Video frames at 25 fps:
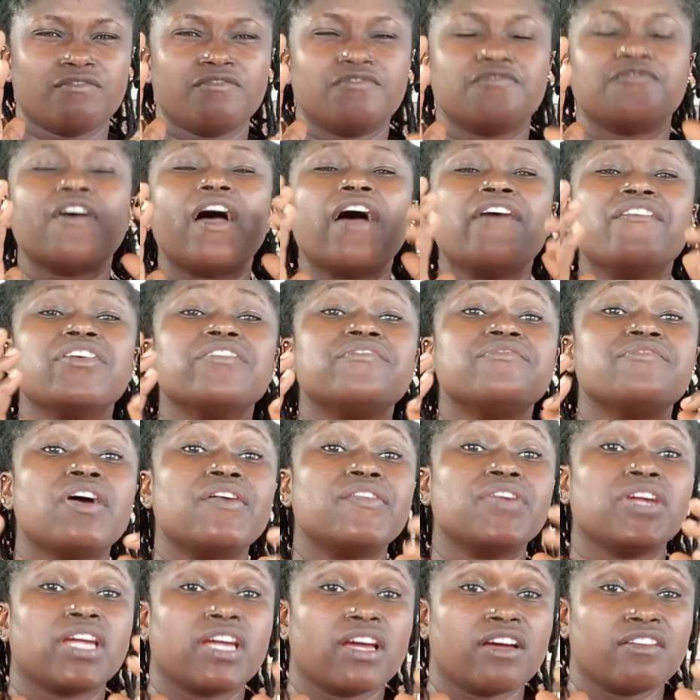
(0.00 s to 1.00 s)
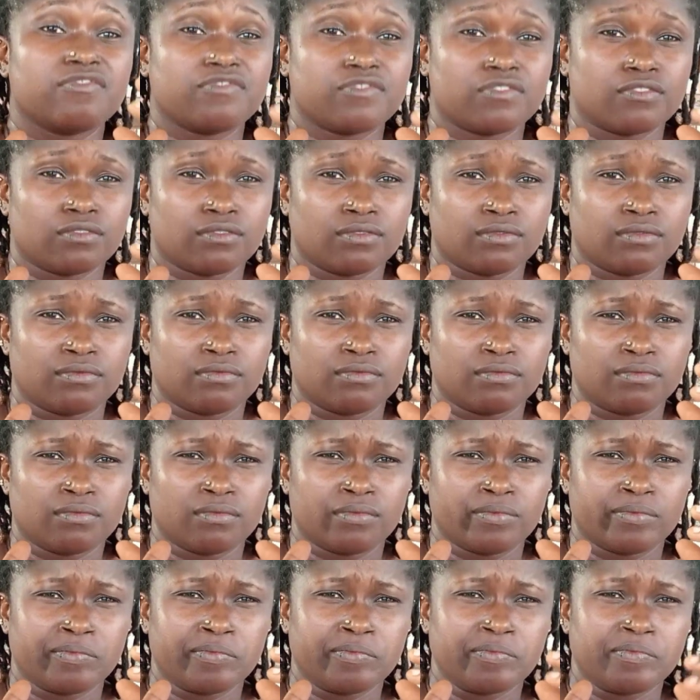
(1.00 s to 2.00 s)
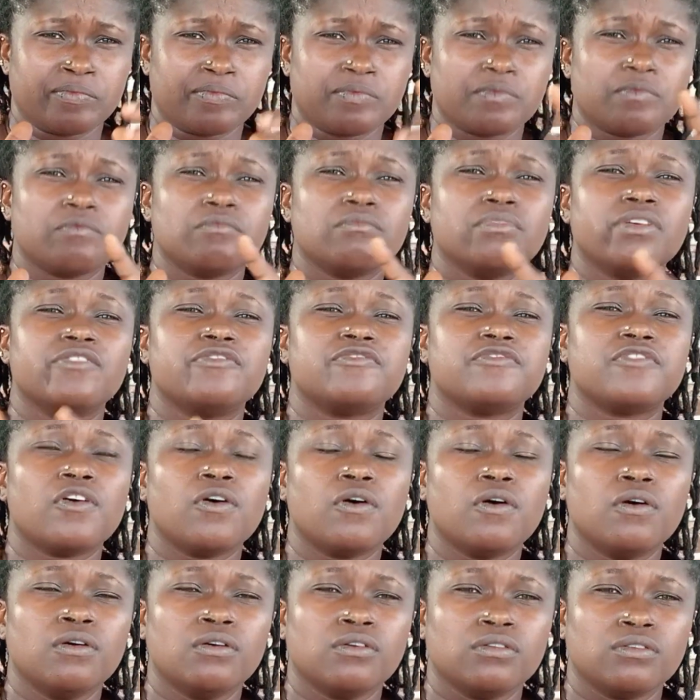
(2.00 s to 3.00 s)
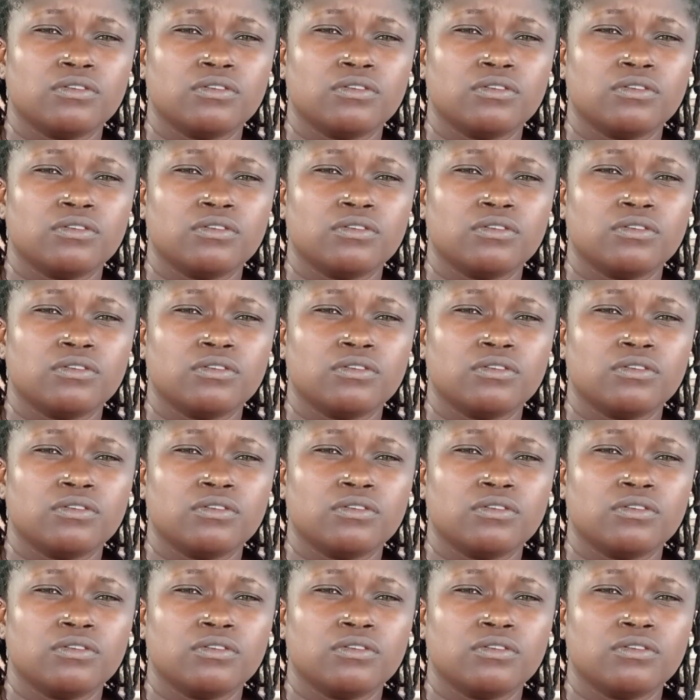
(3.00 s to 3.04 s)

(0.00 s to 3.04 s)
very, very careful before